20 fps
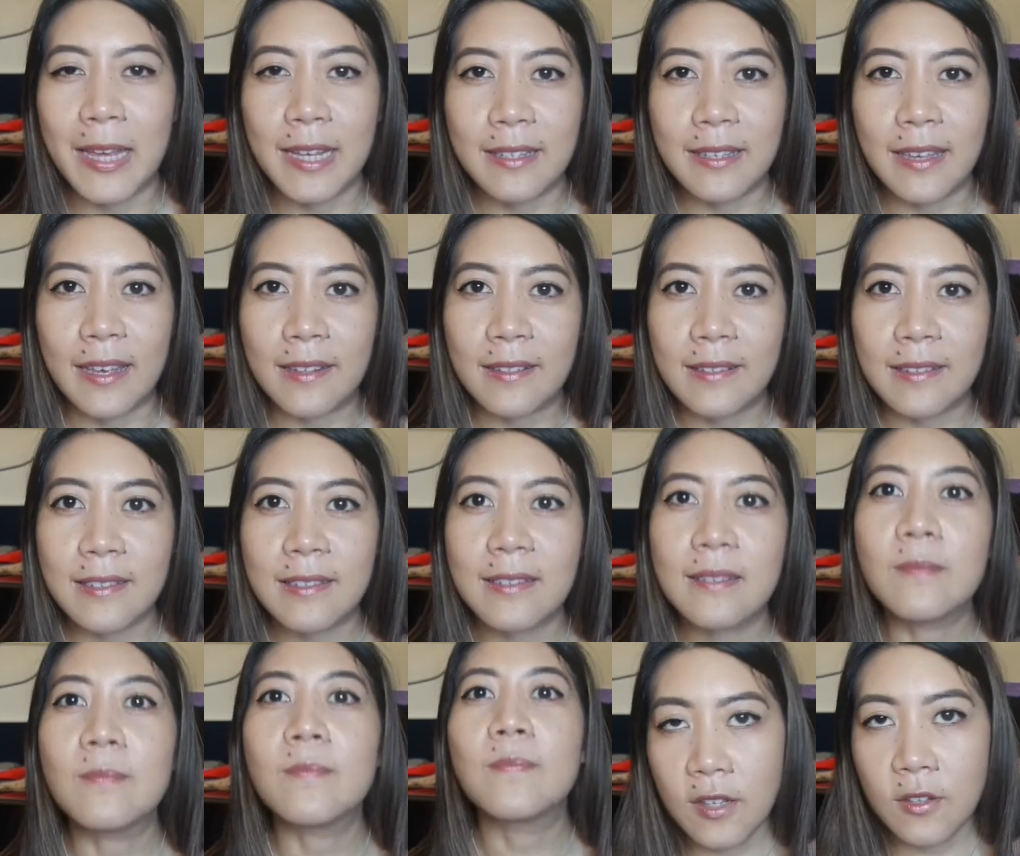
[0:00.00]
makes
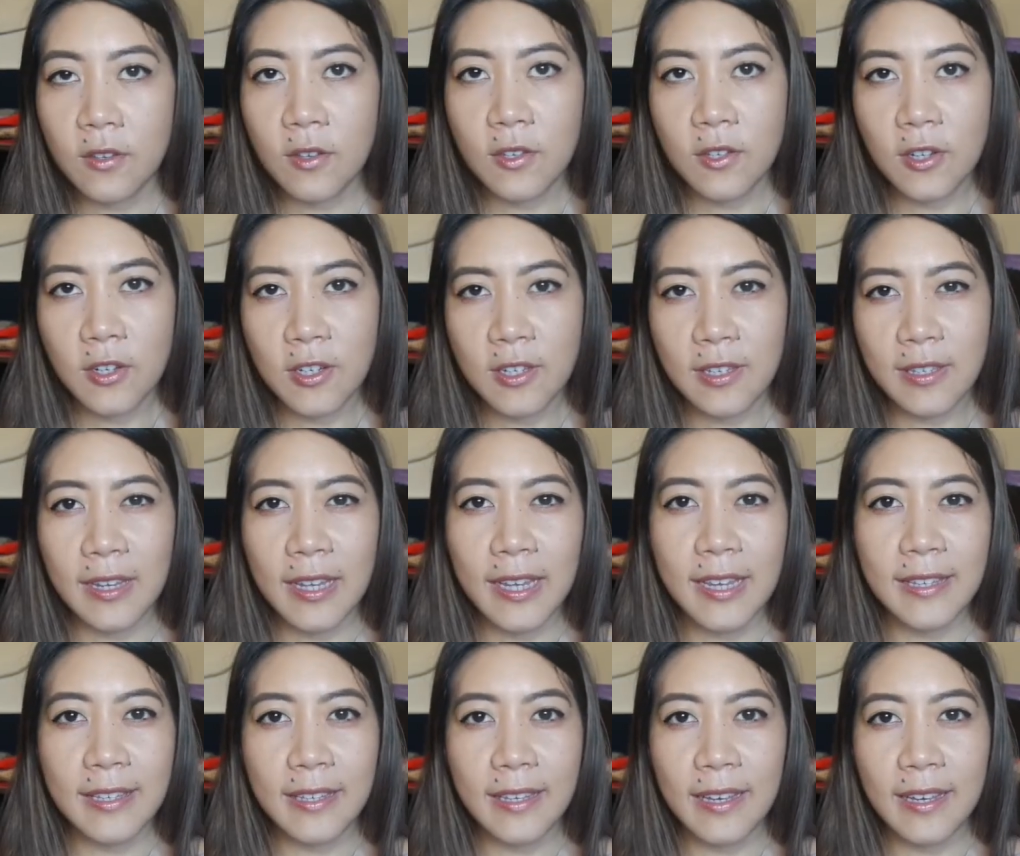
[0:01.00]
sense. It's also just
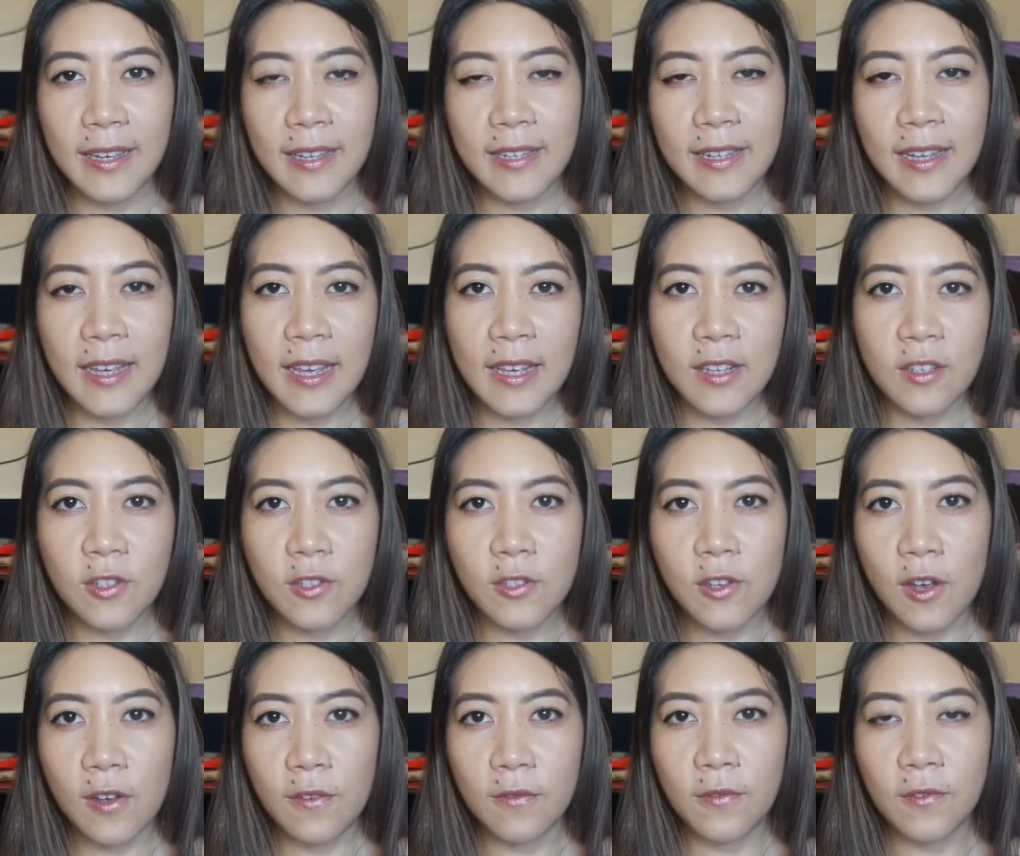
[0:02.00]
easier to eat
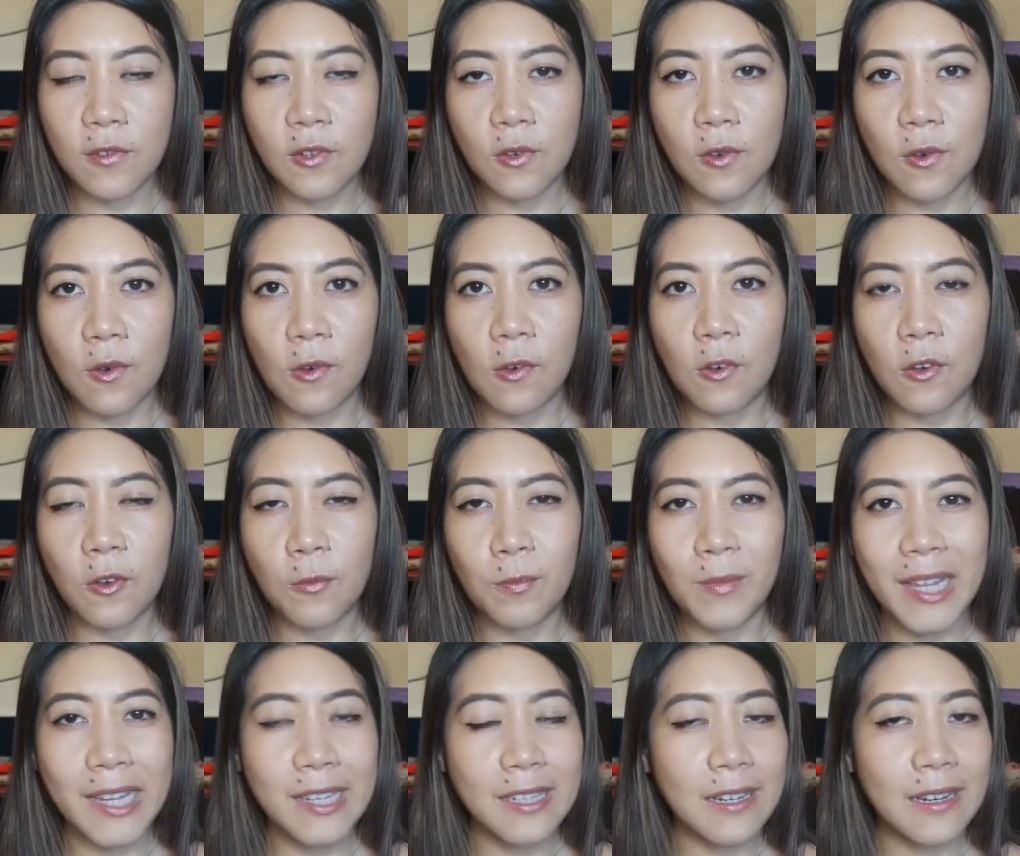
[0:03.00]
soft or
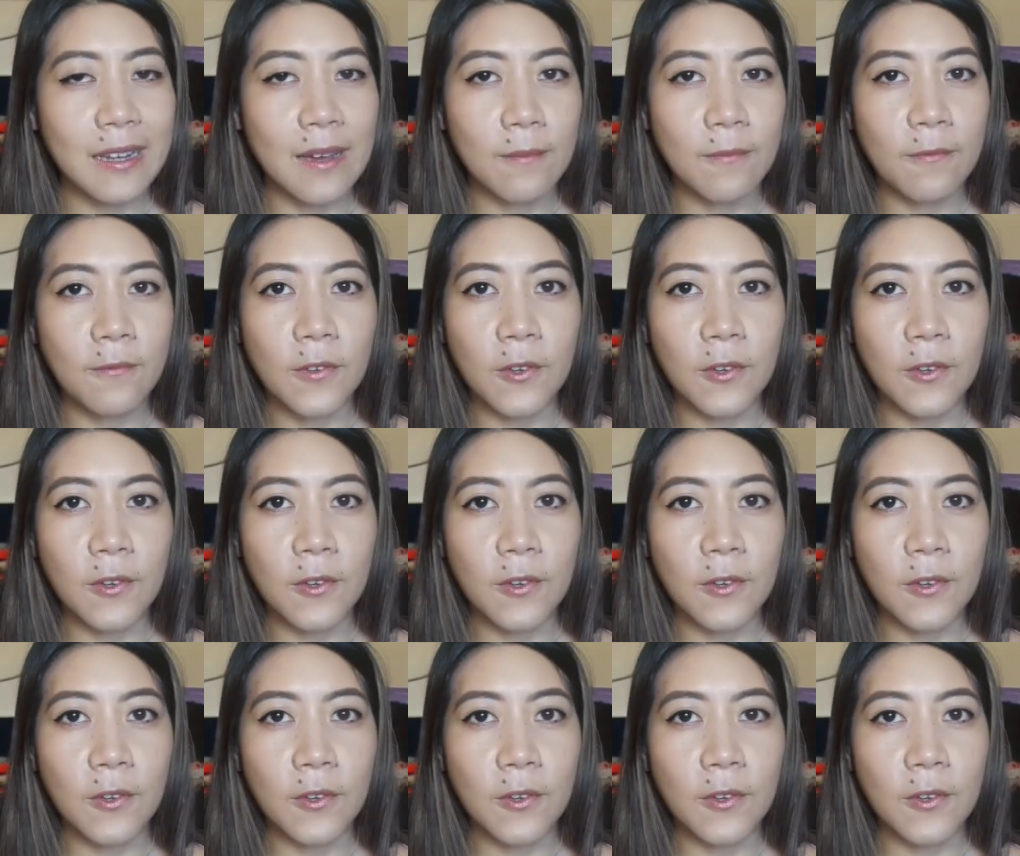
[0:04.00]
blended up